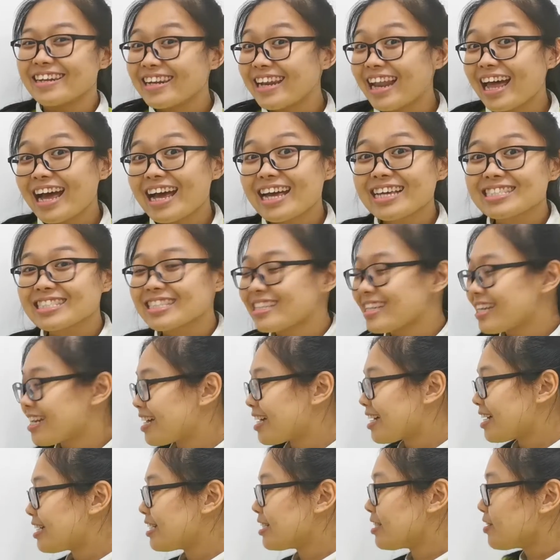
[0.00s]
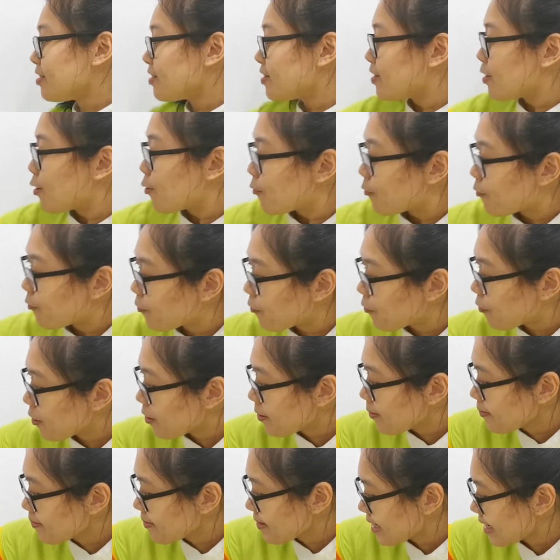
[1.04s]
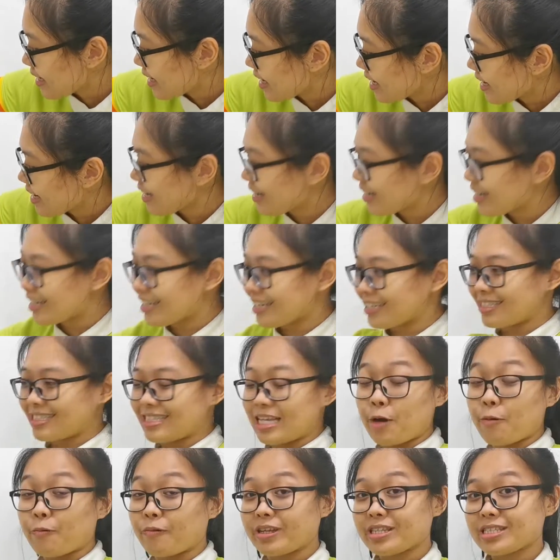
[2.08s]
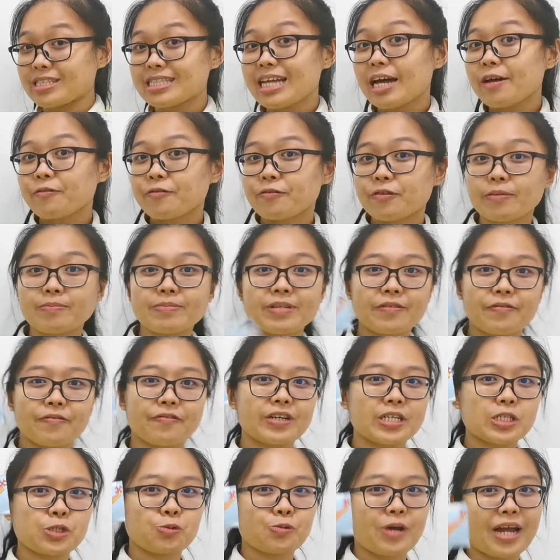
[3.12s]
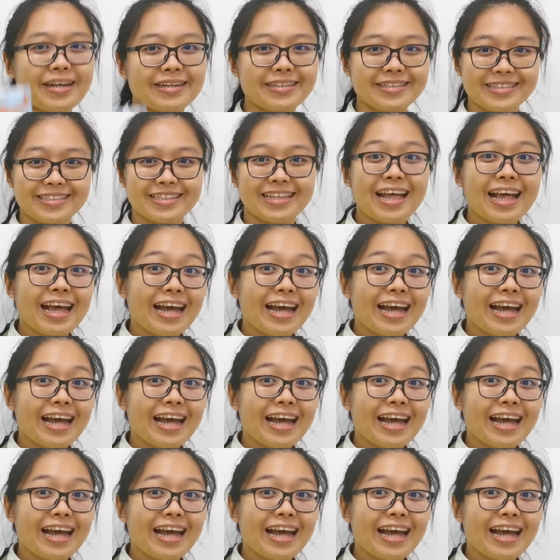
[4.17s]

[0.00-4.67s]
Let's learn from it. We start from the first one.